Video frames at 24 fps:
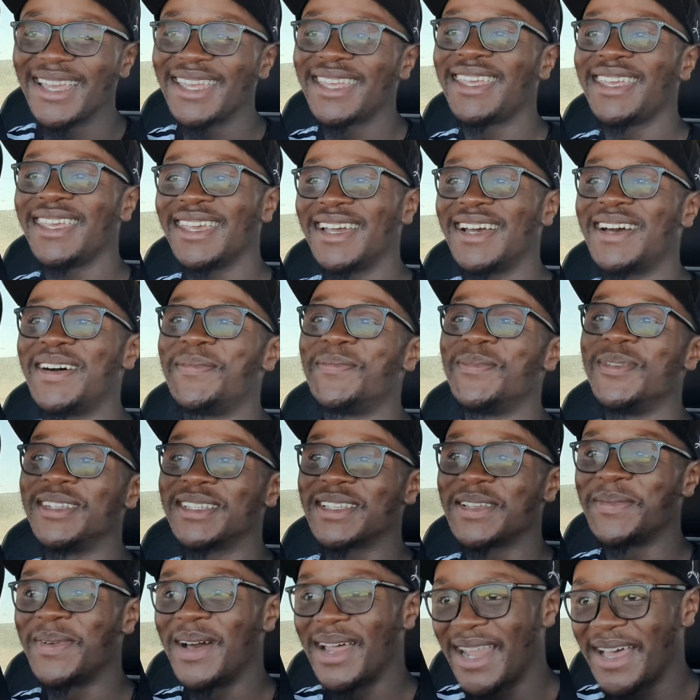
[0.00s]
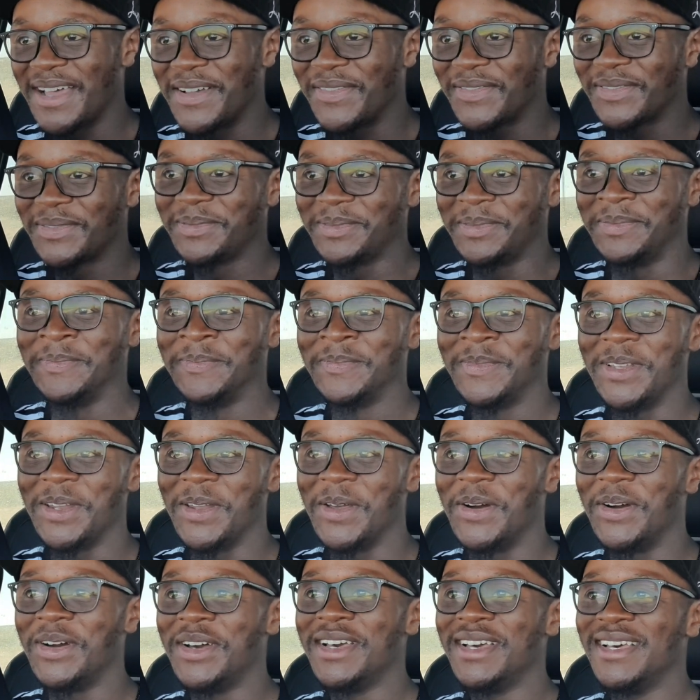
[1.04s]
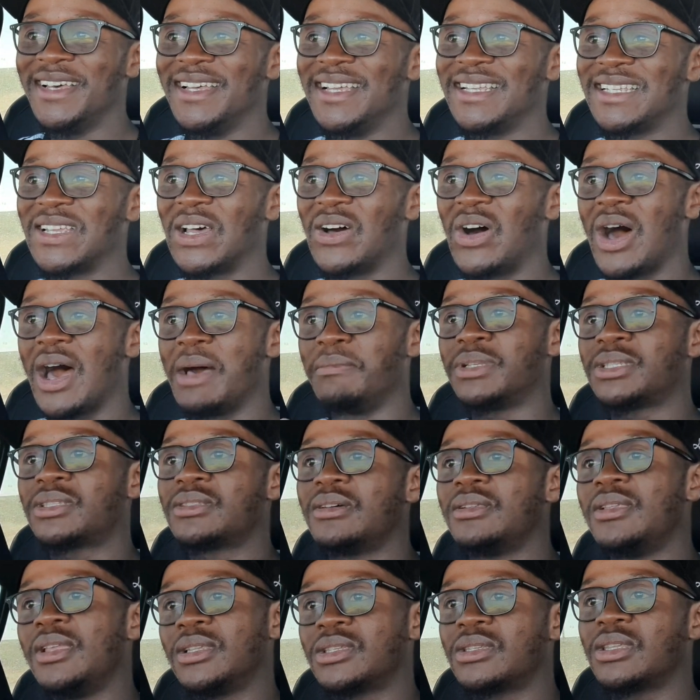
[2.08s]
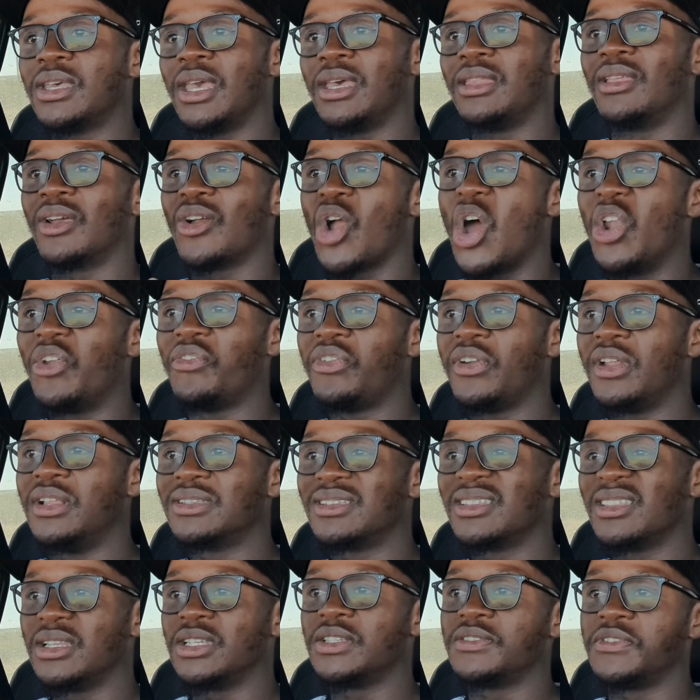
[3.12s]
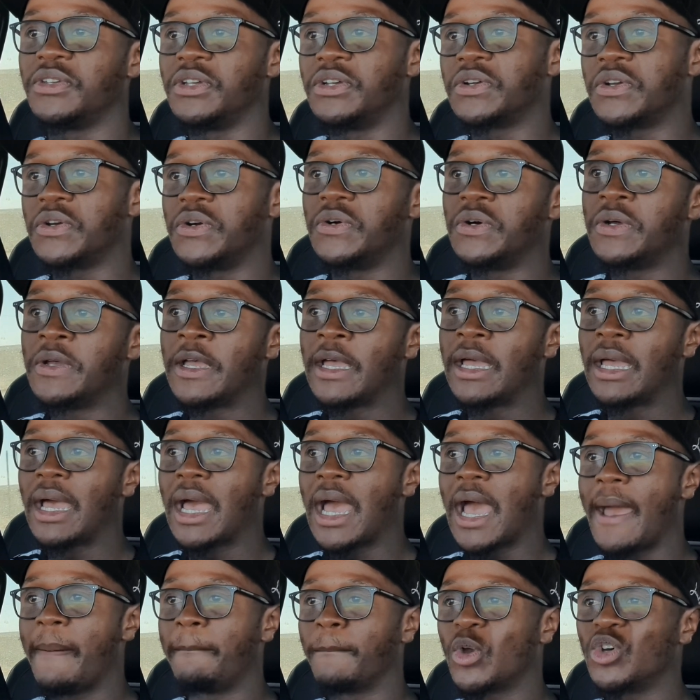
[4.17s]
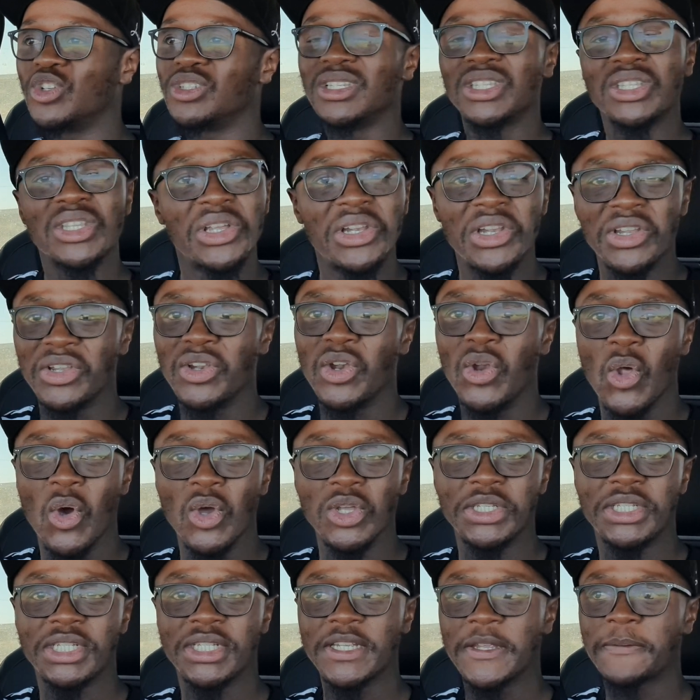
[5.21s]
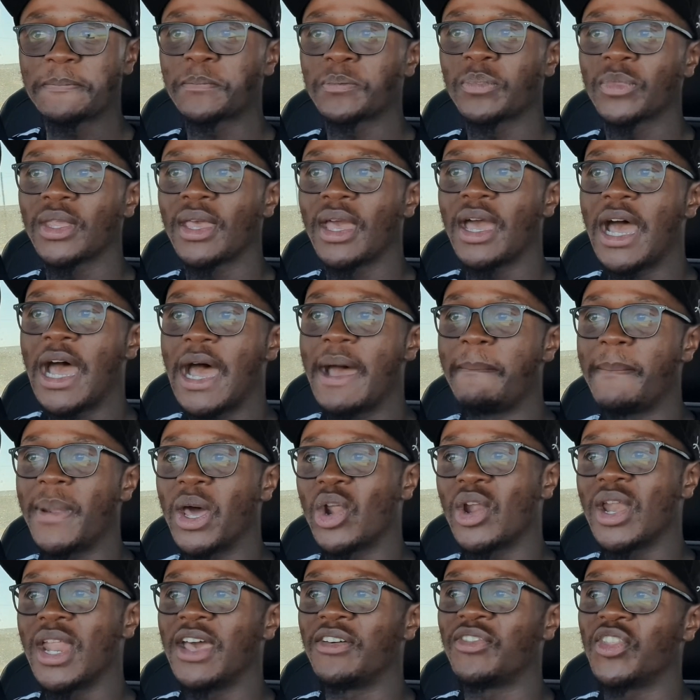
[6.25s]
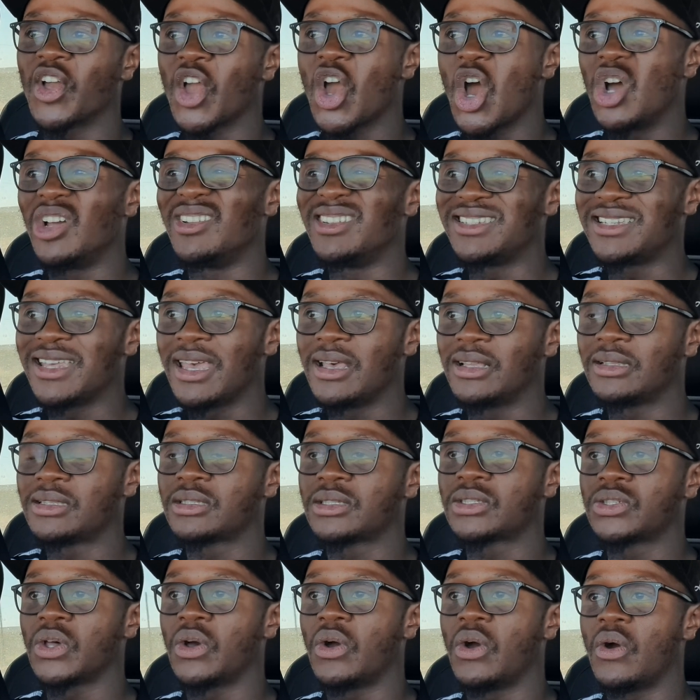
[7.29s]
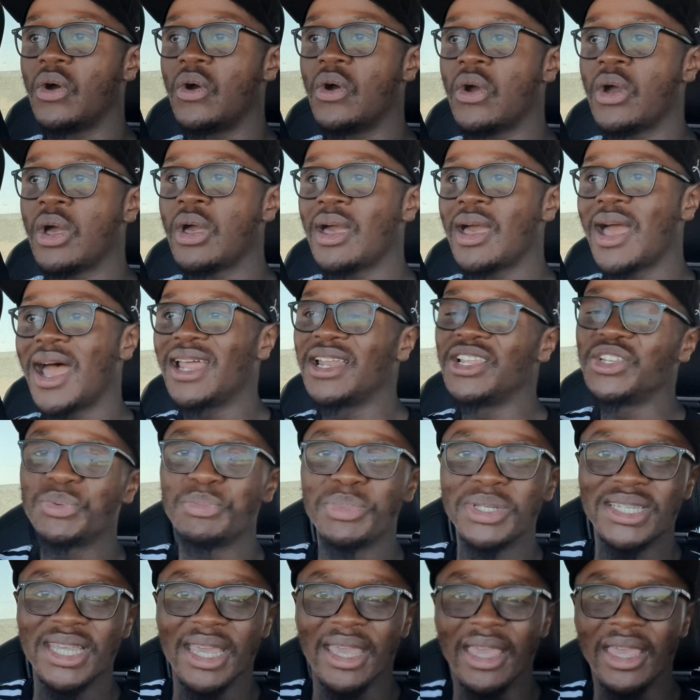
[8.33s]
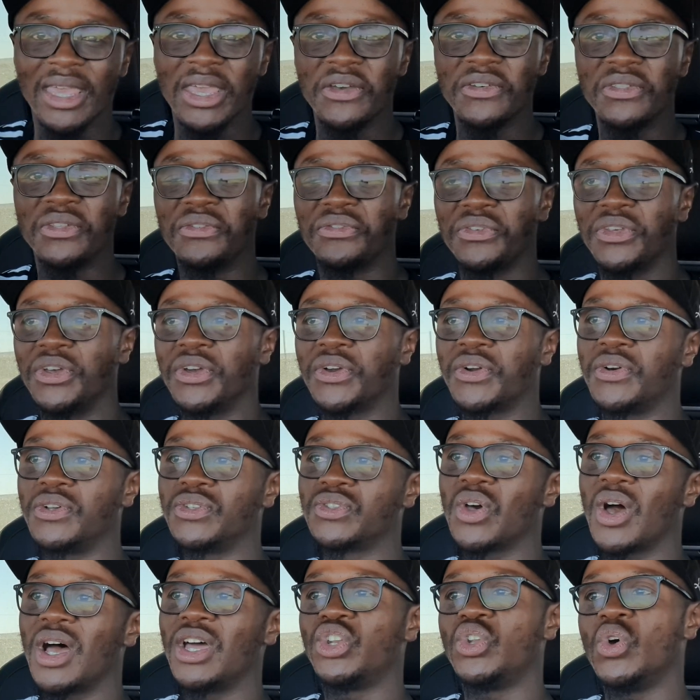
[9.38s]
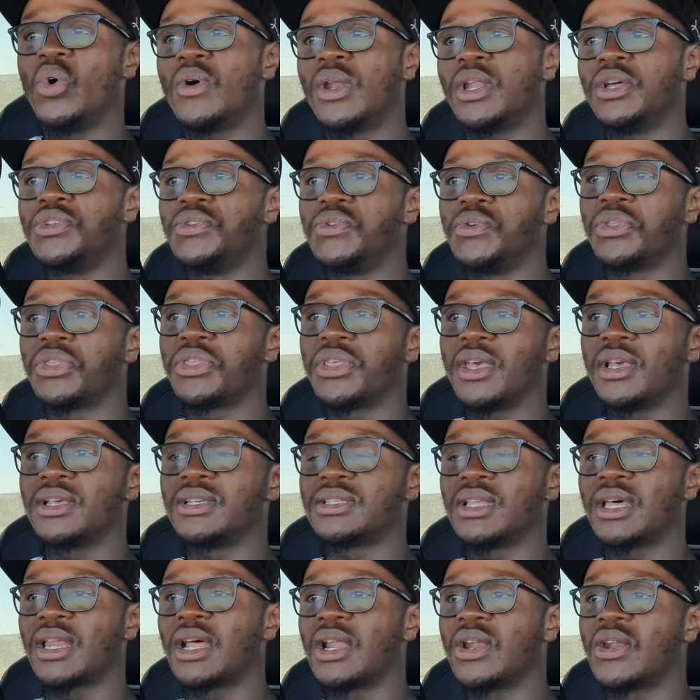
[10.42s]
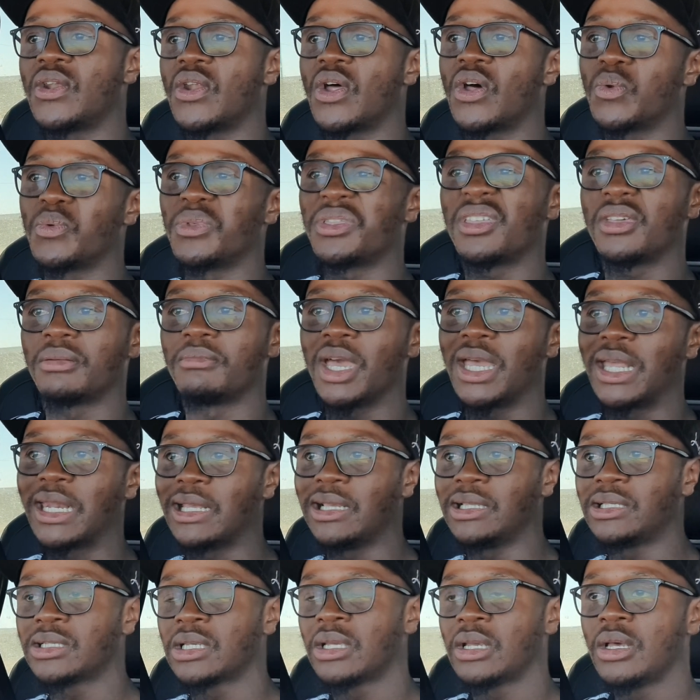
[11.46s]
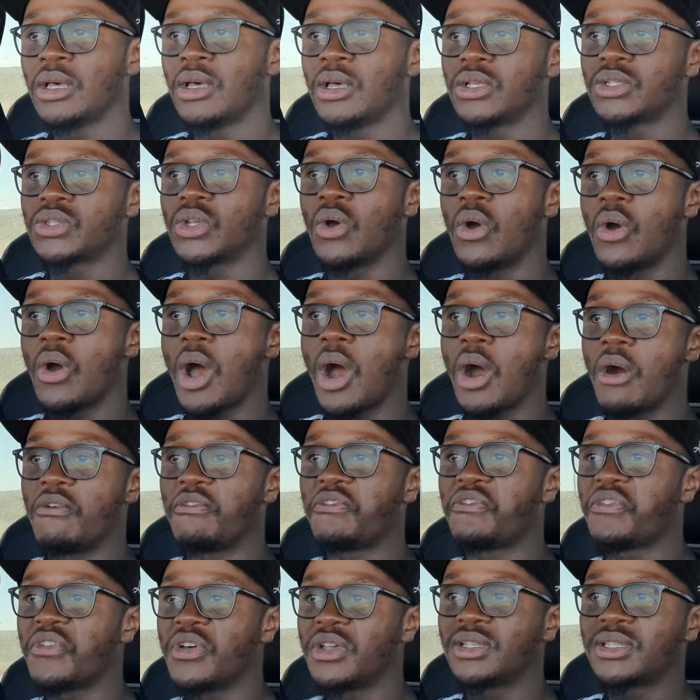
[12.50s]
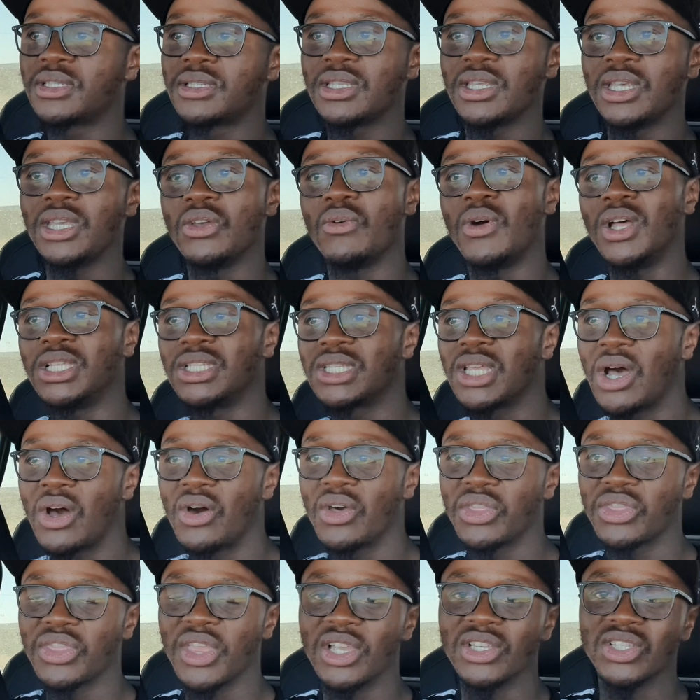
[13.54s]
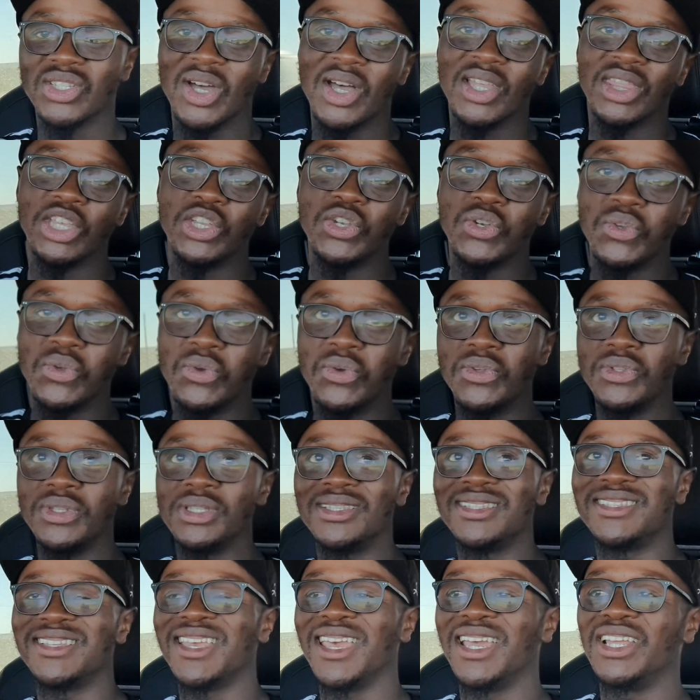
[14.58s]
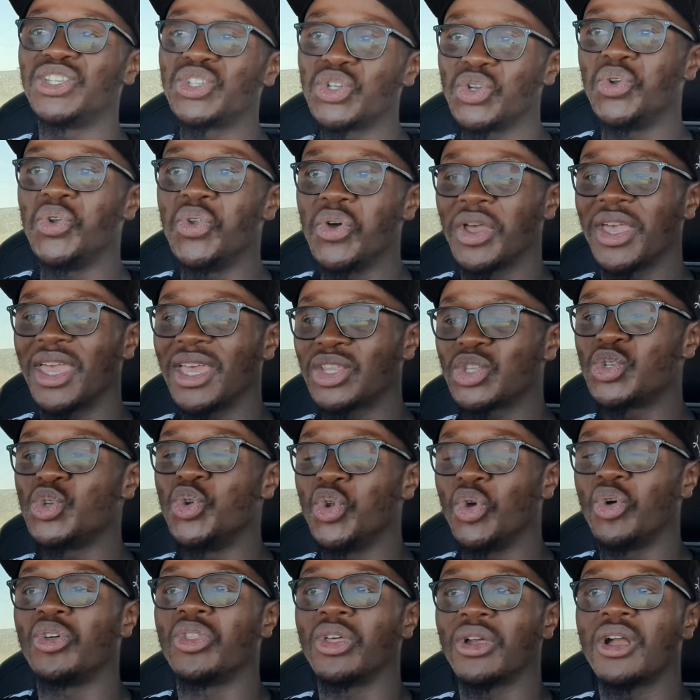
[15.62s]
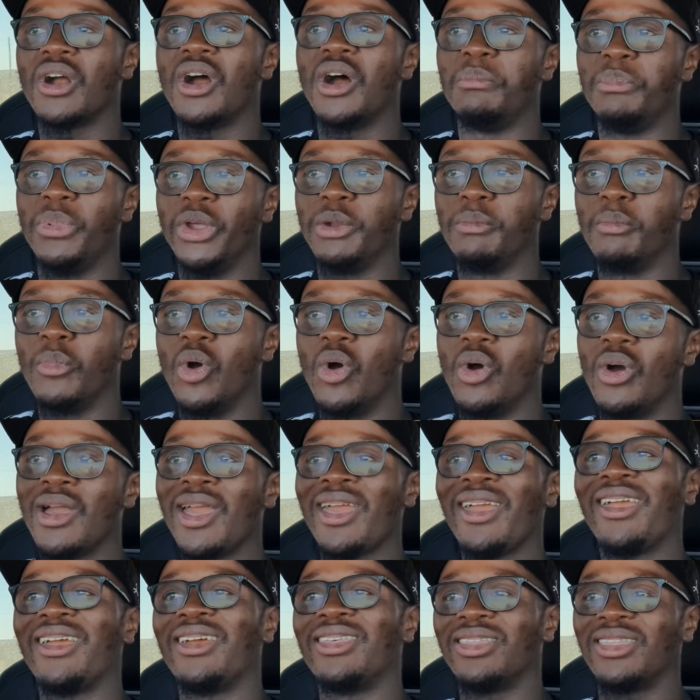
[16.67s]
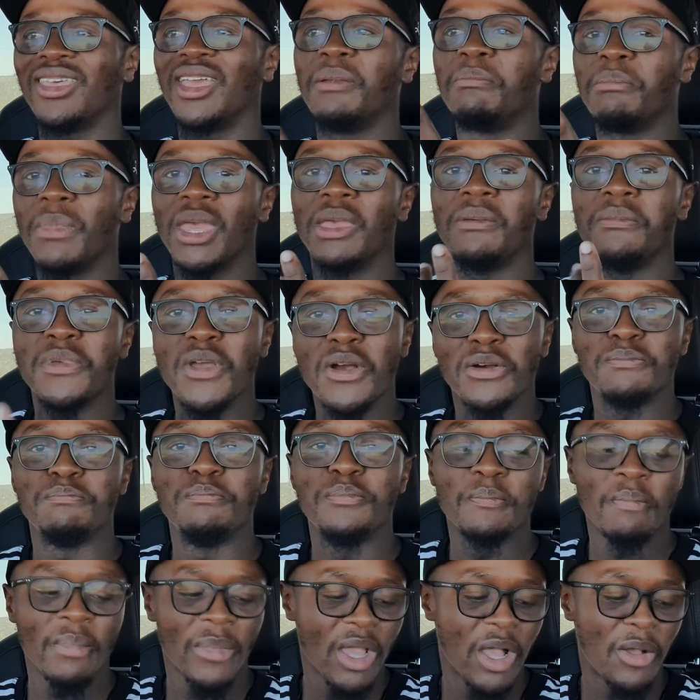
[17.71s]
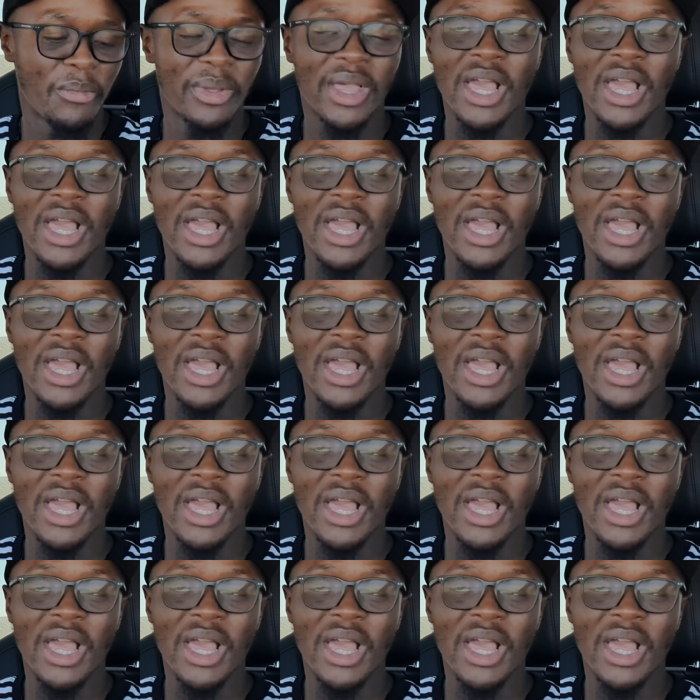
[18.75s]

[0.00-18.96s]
here I'm risking my life. You know, so I'm still yet to gain the confidence in this vehicle, because it's still launch. I don't have the car on test, so I need to be taking care of the vehicle. So I don't want to do things that are not within my reach. So I'll first see once how things are, the dunes, get to know the car a bit more, and then maybe I'll